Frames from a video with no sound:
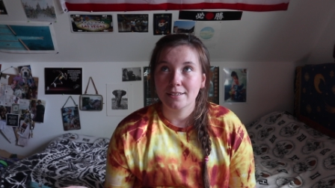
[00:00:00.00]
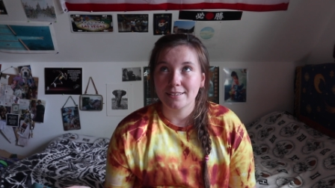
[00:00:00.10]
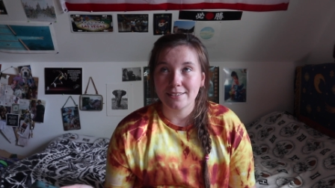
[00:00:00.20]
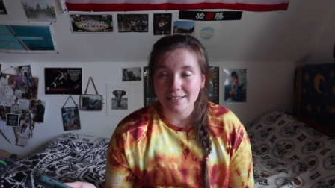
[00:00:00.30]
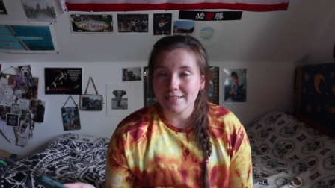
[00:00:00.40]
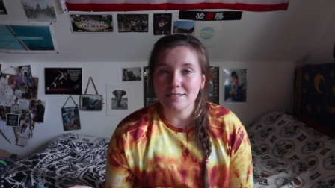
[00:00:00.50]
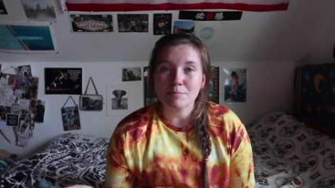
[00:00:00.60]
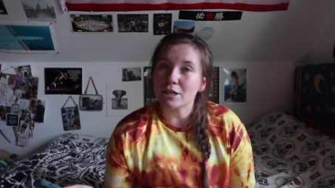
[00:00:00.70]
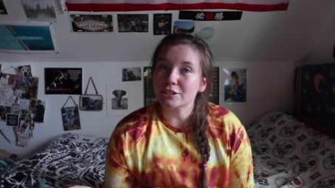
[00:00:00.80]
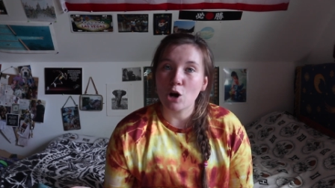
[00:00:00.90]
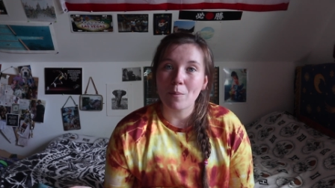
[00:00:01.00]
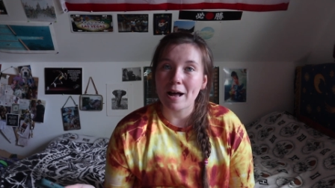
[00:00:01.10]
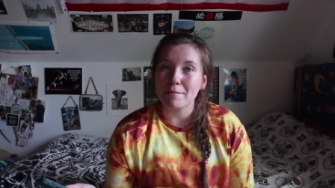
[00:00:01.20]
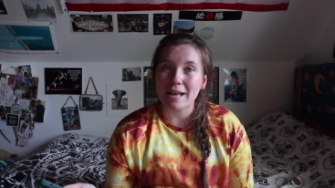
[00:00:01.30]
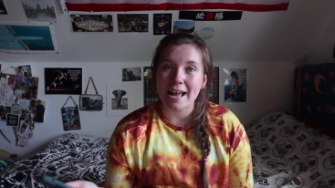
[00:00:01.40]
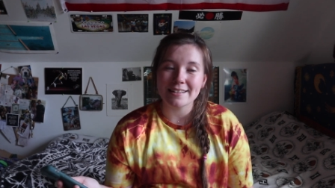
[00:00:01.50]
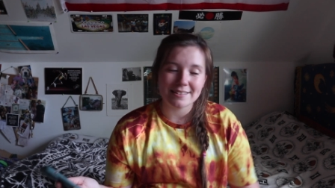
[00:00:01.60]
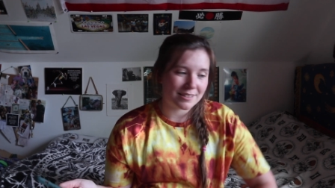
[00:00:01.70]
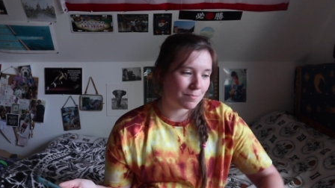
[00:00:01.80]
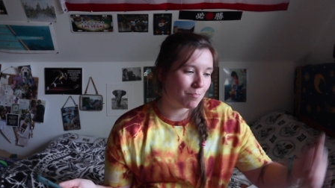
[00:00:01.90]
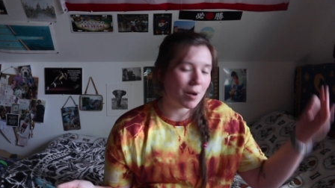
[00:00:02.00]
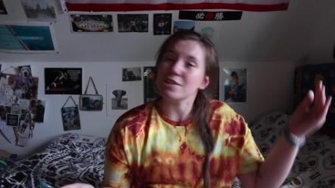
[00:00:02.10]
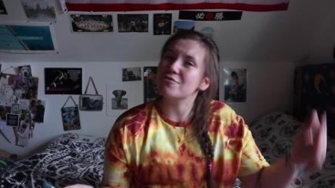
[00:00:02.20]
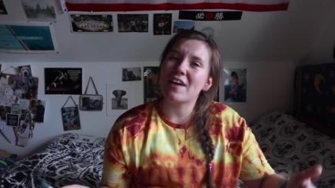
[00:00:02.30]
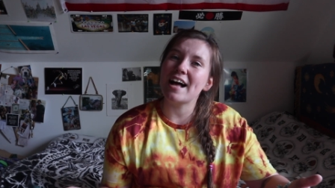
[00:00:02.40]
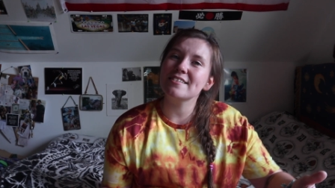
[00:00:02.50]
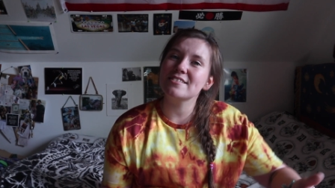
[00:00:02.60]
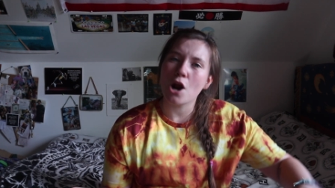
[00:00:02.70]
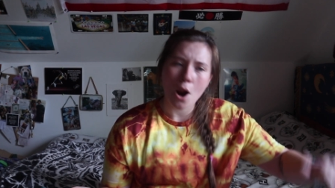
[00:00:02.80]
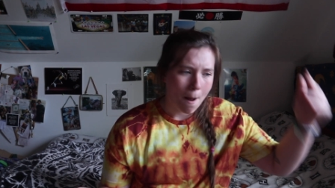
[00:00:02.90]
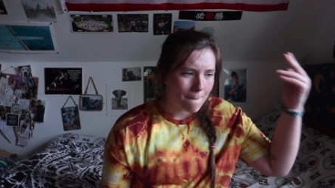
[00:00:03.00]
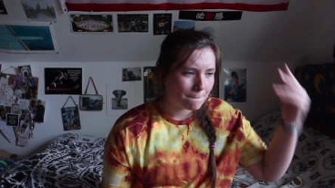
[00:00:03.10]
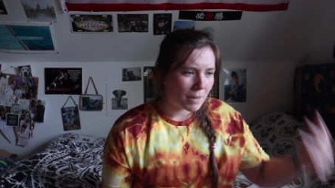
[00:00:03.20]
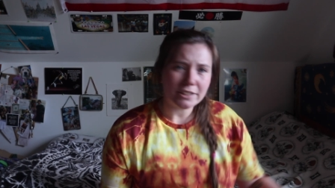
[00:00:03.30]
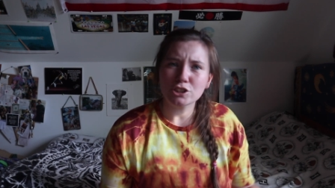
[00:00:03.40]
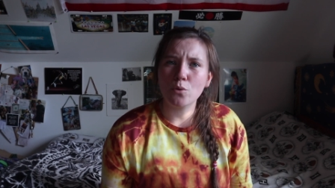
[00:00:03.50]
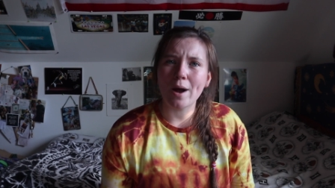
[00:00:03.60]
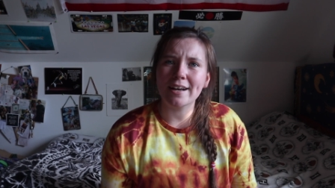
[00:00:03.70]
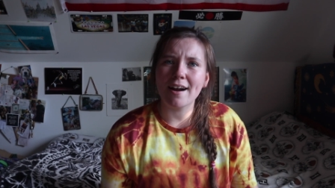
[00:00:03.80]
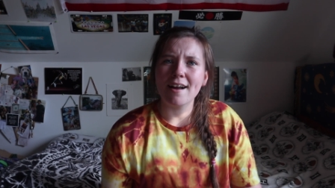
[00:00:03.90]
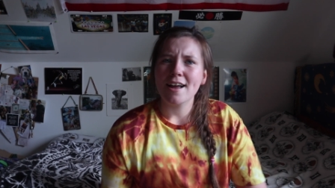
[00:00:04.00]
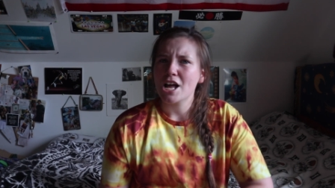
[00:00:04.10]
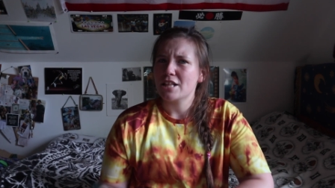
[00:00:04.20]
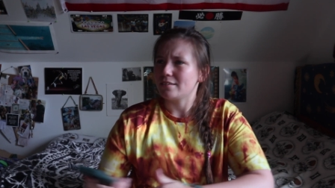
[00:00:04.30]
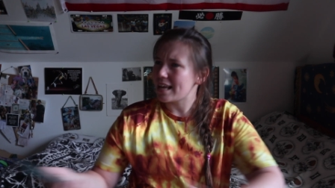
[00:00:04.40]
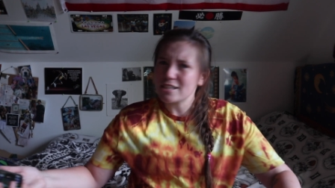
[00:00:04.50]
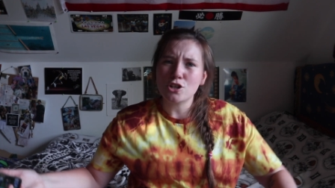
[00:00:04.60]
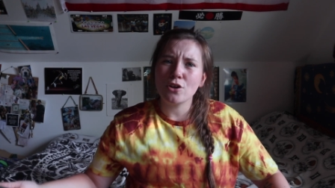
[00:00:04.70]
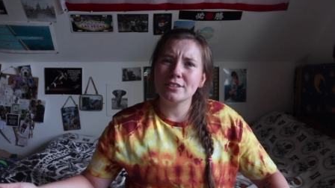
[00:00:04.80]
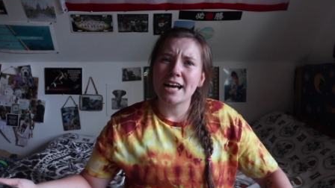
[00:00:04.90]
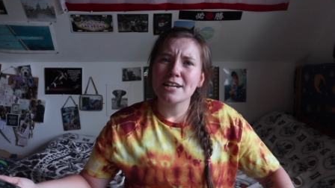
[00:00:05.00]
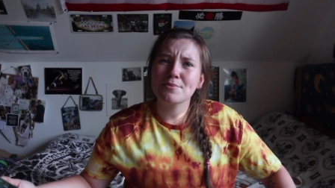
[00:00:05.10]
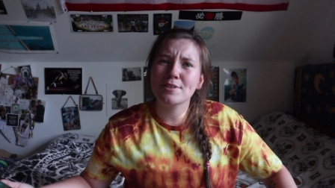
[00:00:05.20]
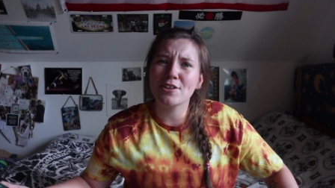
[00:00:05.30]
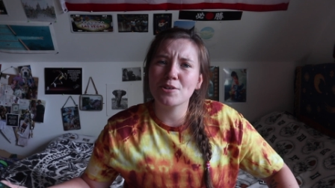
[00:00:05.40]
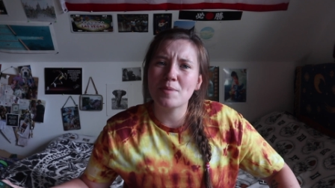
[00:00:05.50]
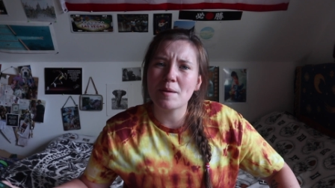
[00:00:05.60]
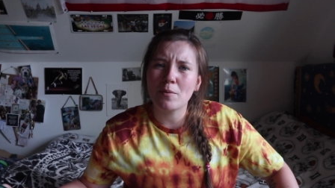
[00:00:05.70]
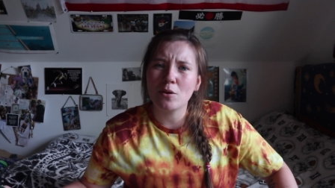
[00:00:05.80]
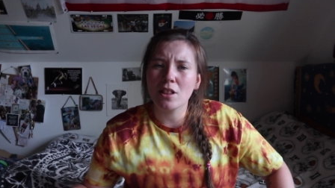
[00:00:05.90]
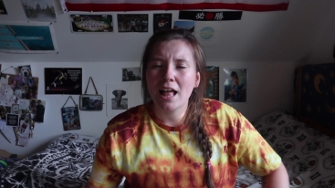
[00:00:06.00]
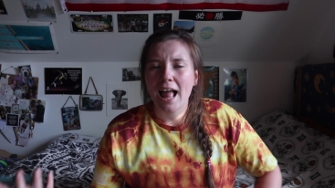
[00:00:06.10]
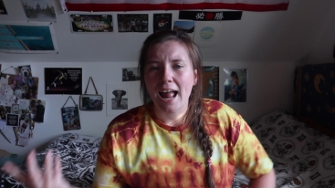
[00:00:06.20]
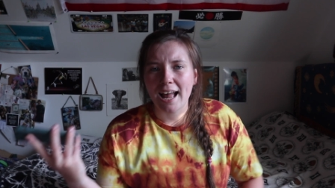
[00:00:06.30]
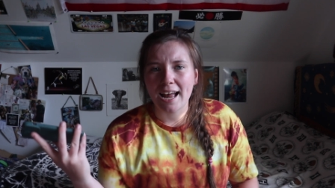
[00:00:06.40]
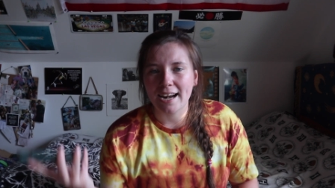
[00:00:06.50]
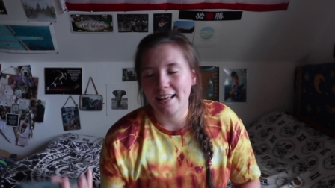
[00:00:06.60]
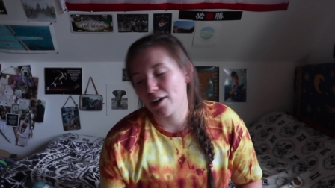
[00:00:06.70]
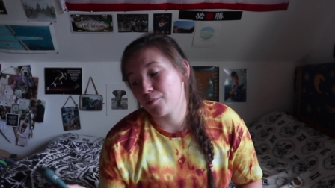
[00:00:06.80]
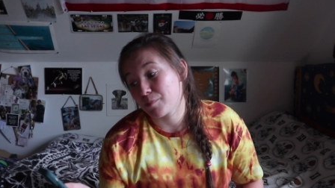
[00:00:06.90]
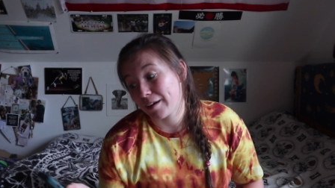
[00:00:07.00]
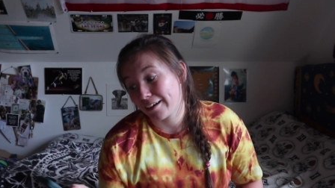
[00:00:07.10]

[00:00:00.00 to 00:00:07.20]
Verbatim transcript: You need the Smart Shop app, guys. It's much faster, much quicker, less contact with other people, and it helps my